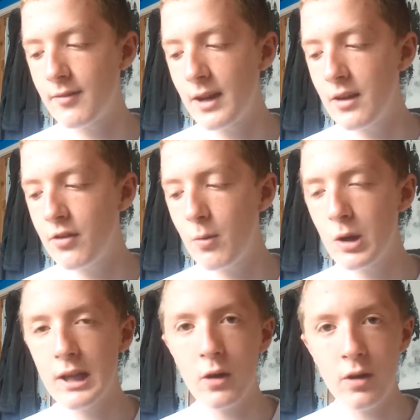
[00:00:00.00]
like fantasy
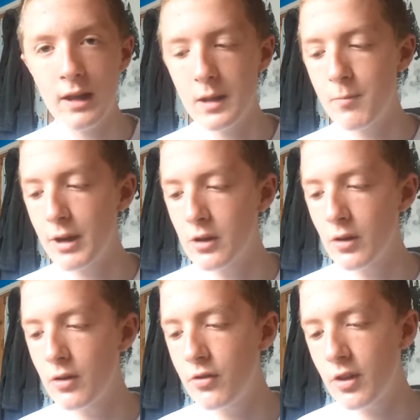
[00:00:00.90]
world, like all like the bright
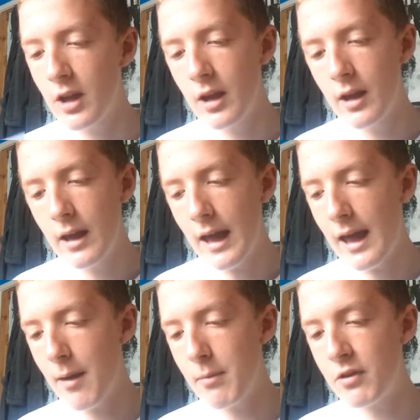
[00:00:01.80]
colours.
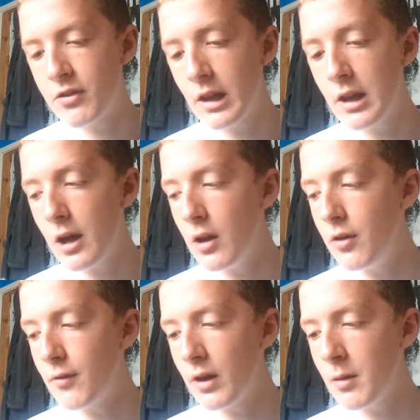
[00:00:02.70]
It's still in
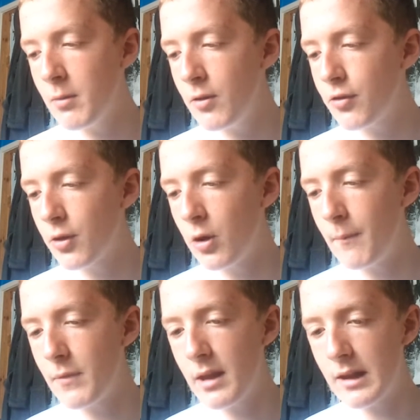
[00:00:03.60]
early development,
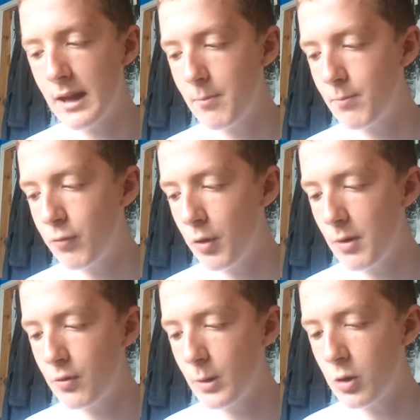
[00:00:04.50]
so it like
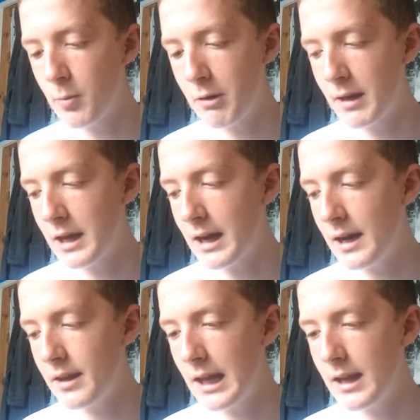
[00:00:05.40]
probably will come out like
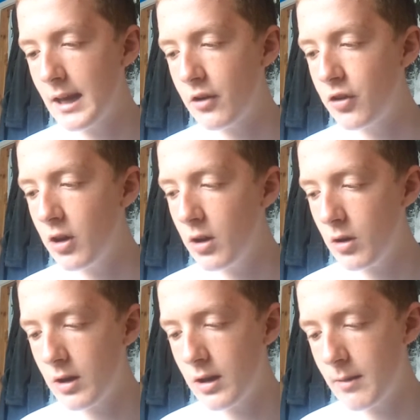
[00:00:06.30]
either like next year
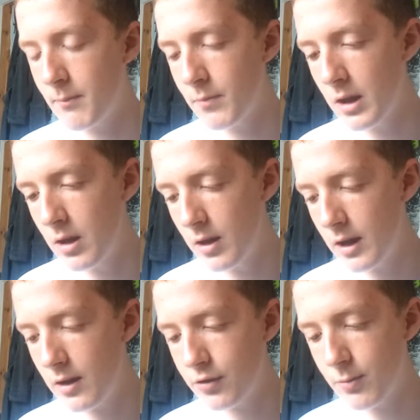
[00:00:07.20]

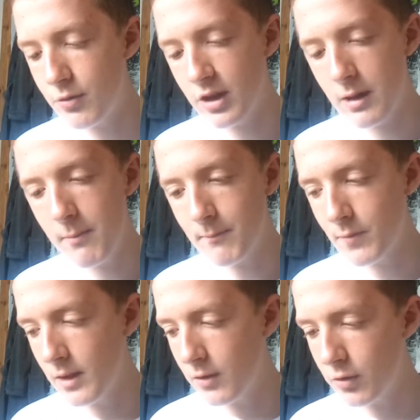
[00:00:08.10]
sometime.
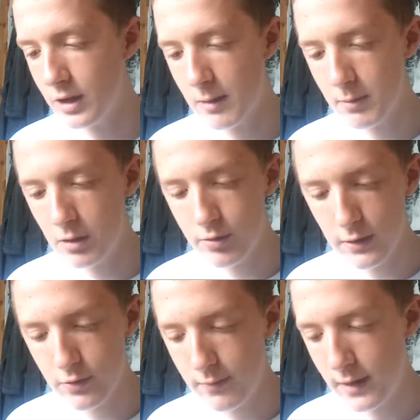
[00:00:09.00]
So that'll be
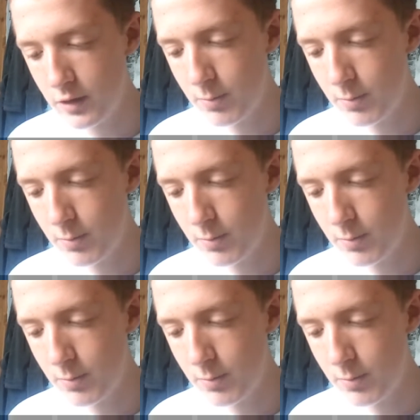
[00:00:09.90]
interesting for